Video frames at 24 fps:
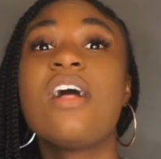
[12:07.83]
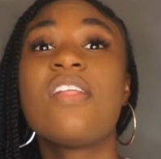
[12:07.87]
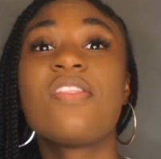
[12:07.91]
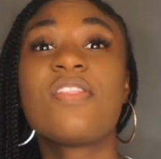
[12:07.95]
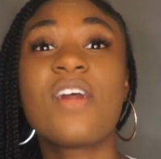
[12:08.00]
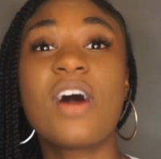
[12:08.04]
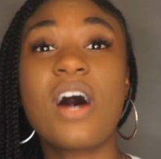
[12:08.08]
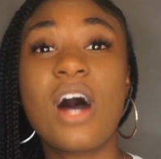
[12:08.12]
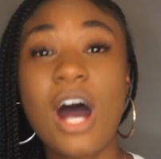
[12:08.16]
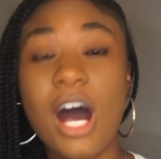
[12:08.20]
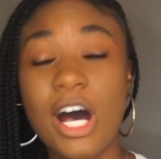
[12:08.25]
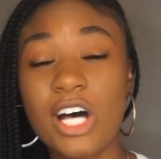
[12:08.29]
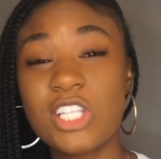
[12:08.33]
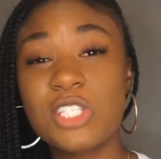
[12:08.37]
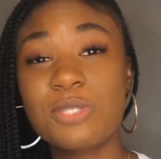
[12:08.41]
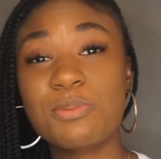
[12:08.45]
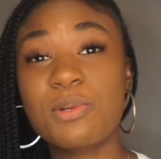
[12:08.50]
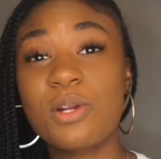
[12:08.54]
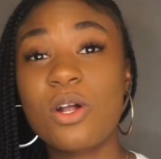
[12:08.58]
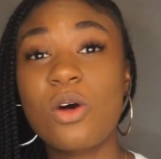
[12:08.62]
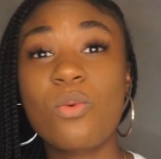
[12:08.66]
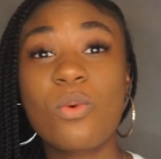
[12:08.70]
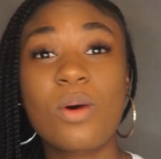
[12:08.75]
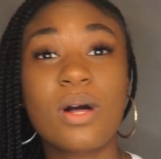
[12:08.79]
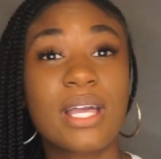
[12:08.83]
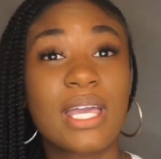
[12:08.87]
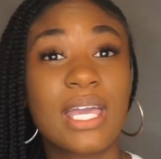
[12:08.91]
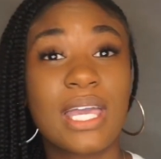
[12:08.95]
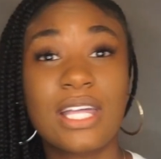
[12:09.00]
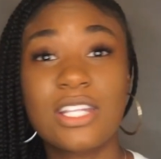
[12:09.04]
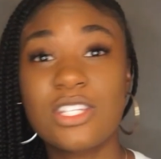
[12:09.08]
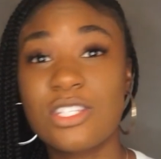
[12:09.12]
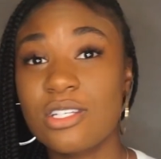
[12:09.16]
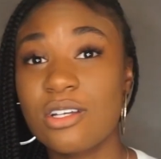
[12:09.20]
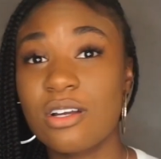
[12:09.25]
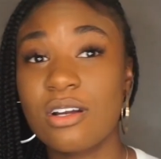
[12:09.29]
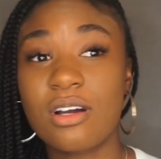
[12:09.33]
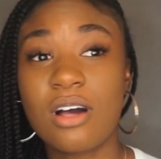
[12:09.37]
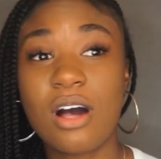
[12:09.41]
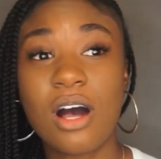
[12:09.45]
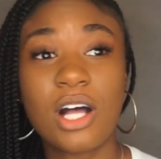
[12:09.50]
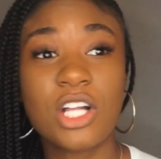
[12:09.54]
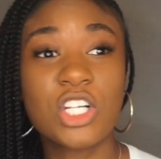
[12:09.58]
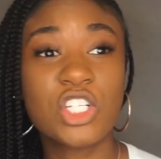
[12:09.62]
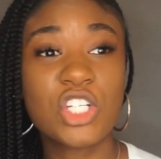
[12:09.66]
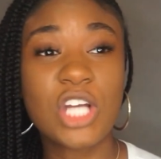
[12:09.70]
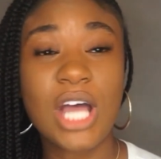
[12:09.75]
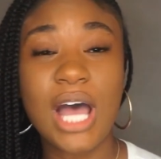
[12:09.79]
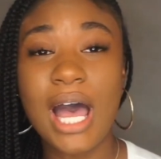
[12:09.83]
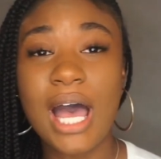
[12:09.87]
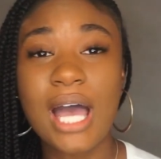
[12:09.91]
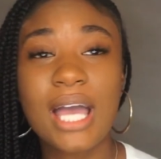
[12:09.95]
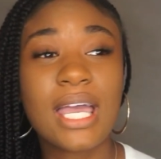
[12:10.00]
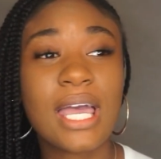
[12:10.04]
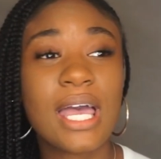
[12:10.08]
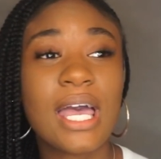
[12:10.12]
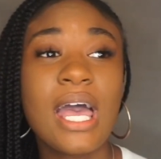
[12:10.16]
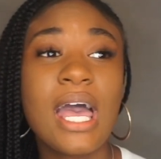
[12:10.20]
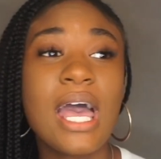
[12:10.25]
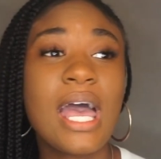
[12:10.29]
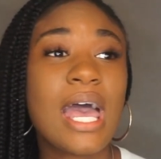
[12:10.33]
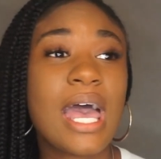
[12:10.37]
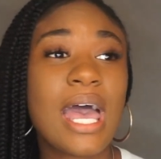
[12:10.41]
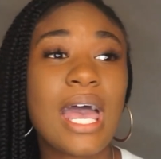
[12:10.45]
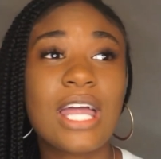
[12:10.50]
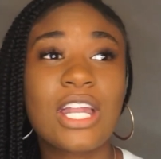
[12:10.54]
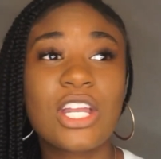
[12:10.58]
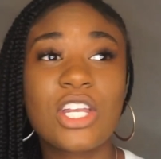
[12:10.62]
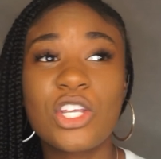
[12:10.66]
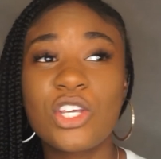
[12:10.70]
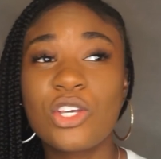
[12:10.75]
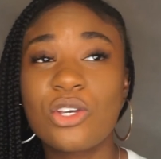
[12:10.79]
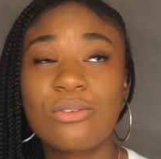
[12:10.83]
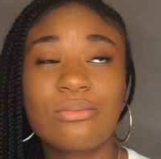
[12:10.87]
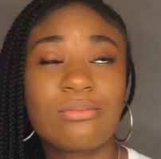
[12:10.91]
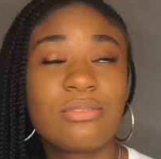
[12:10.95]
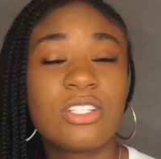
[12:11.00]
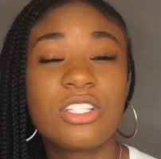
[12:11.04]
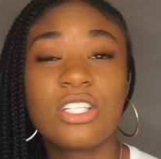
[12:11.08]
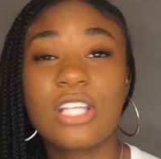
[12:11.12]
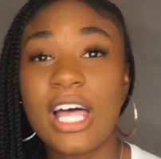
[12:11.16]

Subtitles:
the hospital will cancel your contract and you